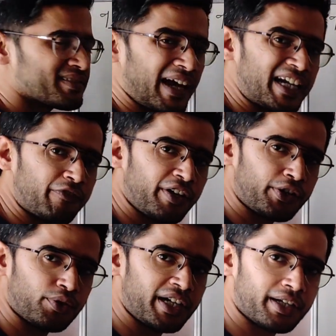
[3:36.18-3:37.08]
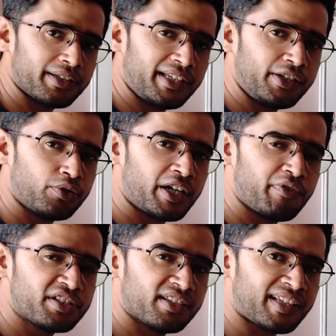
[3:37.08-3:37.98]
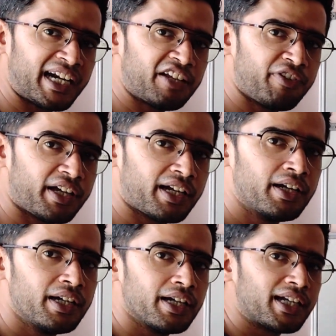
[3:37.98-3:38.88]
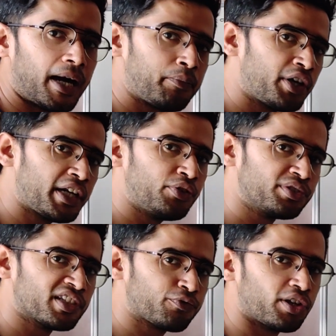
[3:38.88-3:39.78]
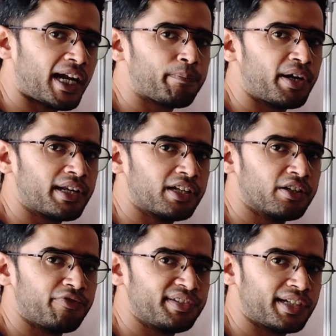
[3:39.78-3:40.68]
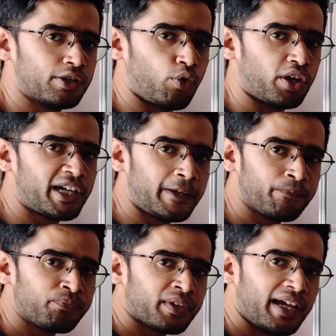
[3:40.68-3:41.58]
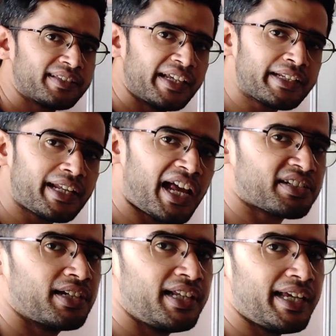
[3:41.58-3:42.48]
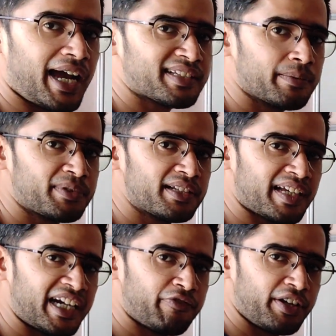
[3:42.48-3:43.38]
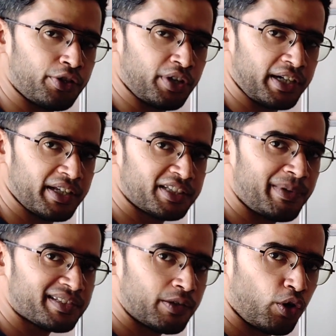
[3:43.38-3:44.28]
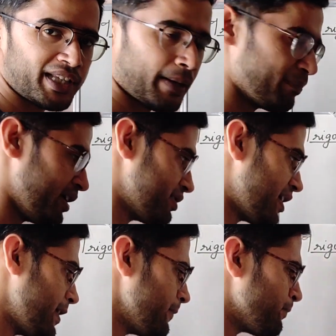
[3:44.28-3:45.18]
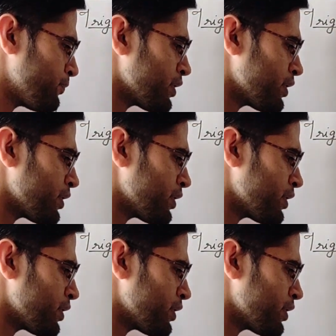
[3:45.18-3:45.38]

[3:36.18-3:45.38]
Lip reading: the scientific unit, the unit which the scientific community uses for that particular physical quantity. Is the internationally accepted scientific unit, is basically what that means, right?